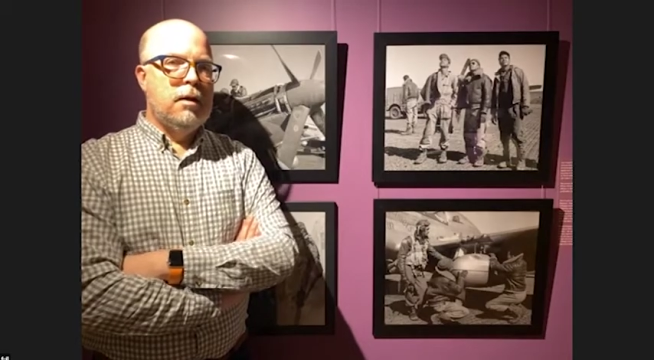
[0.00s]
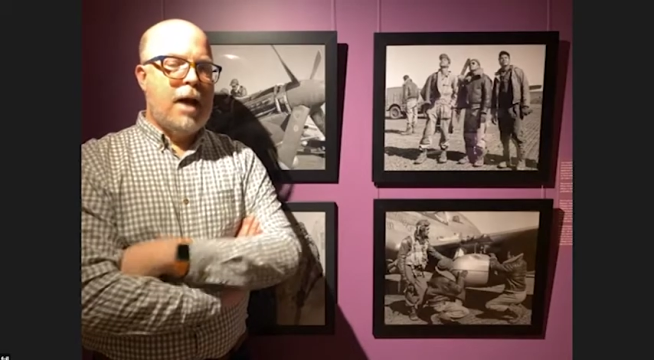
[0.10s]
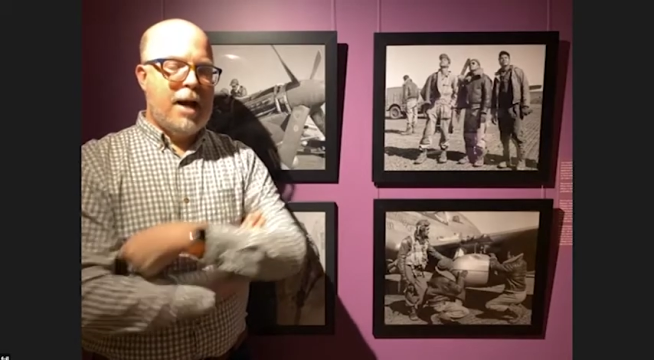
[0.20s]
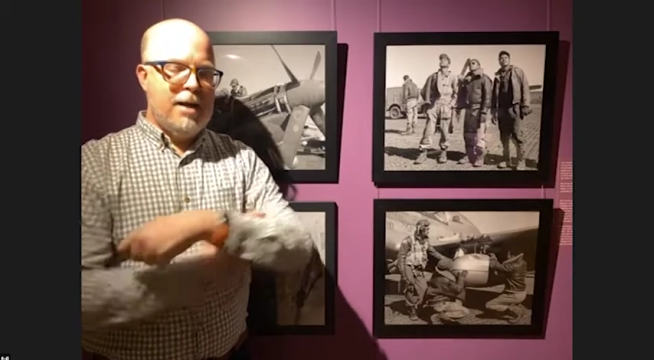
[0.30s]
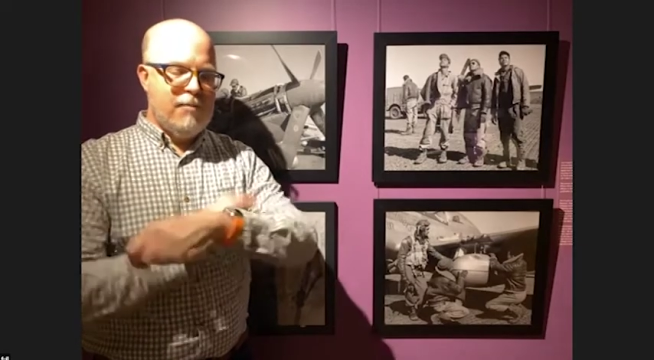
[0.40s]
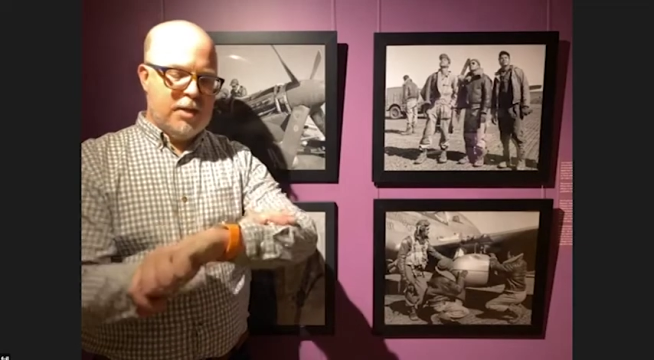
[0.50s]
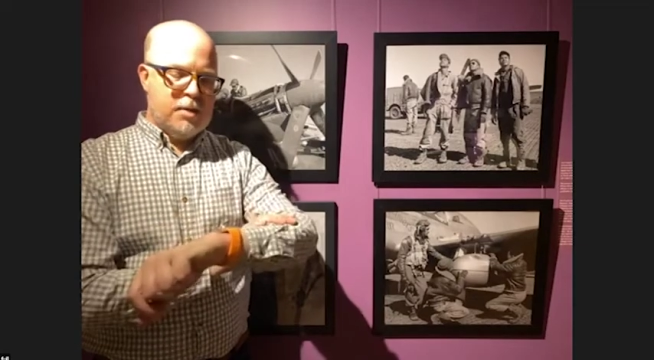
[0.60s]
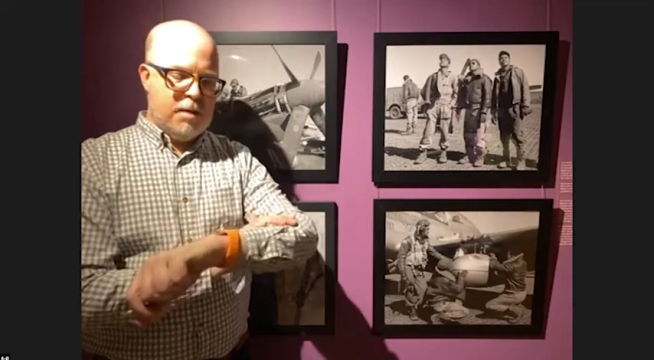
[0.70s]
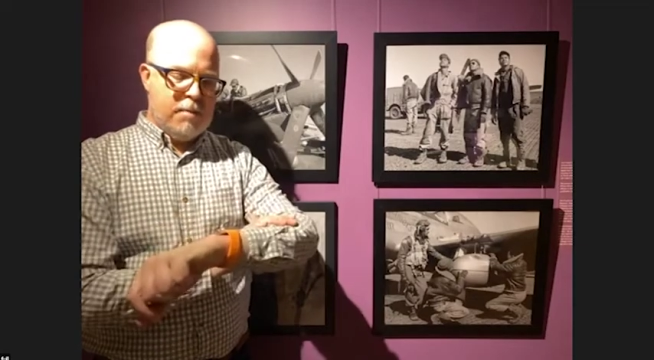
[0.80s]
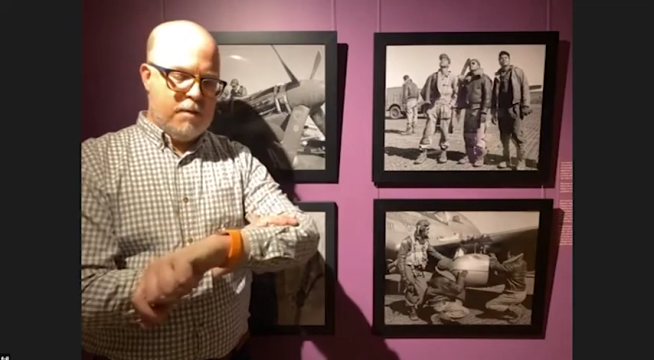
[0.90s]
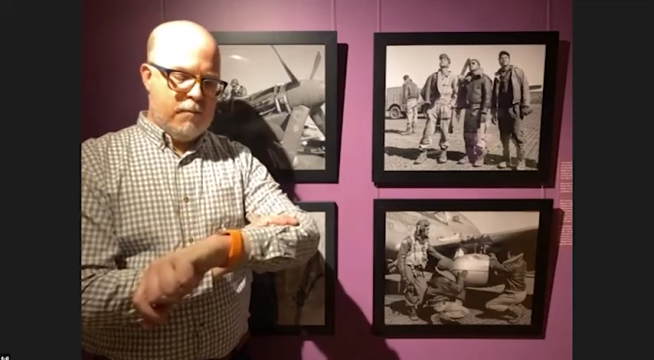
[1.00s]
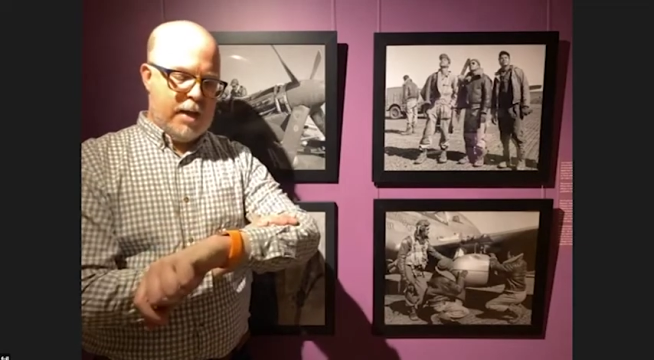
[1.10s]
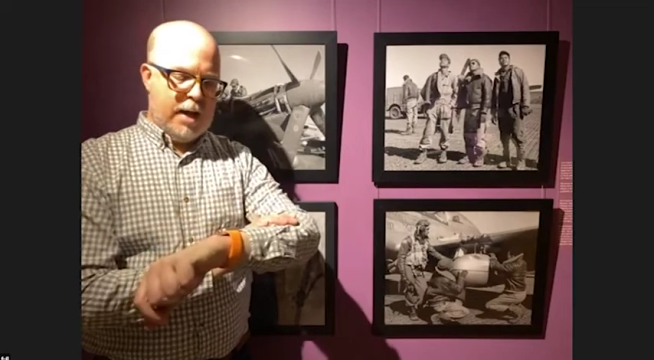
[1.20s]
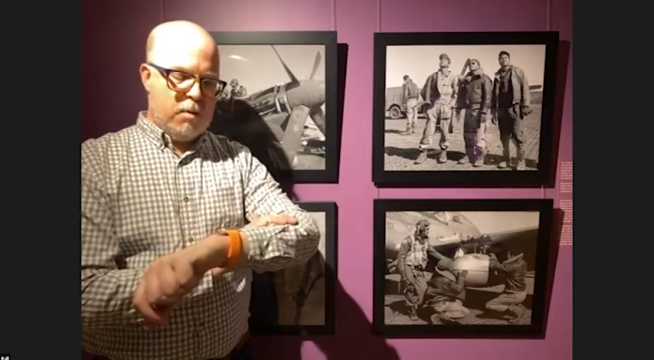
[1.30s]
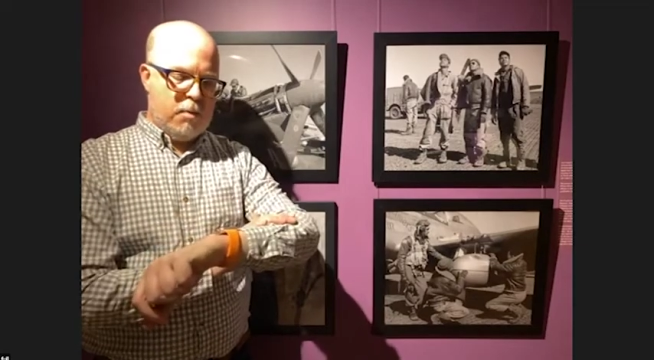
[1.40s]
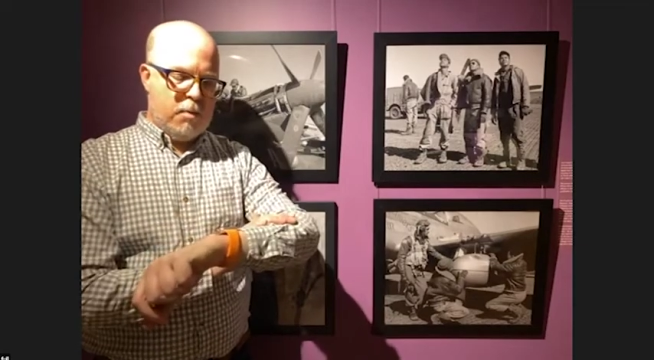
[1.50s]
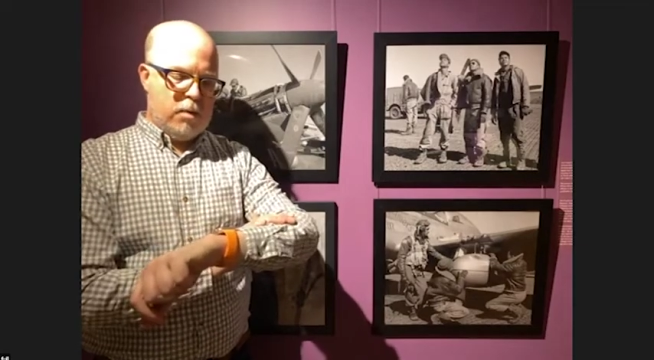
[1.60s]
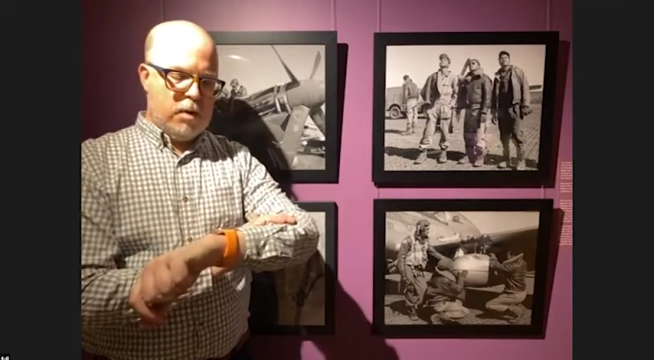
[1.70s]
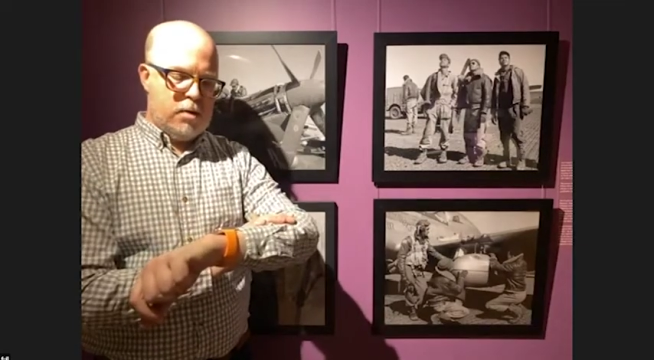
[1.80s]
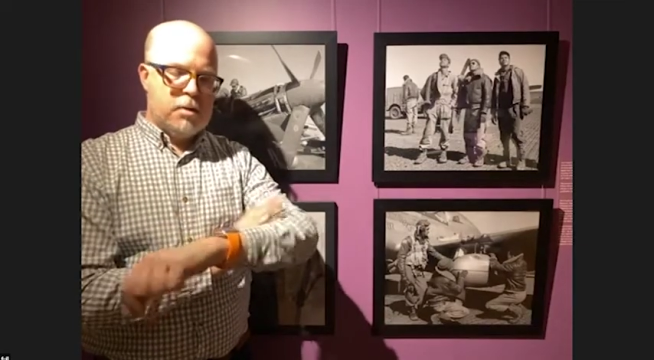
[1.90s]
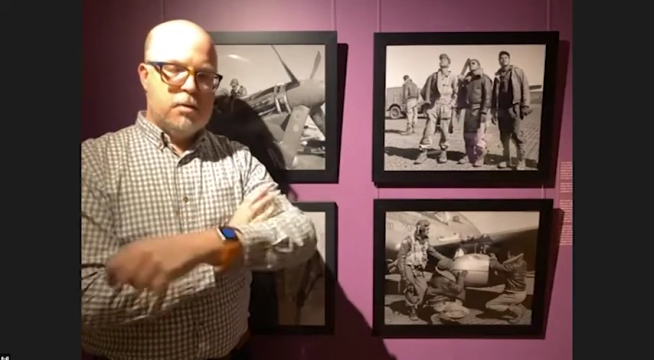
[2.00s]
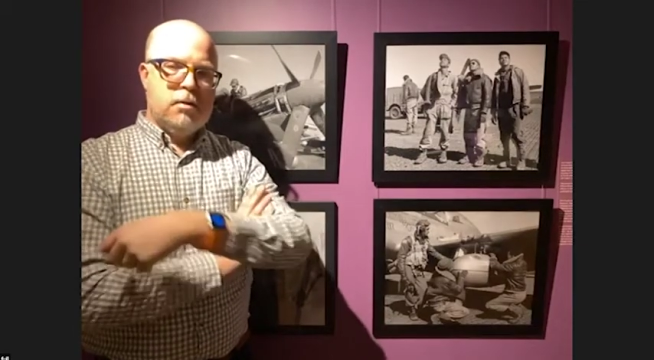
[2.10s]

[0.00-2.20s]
I didn't even think it was going to be a full hour, but we're close.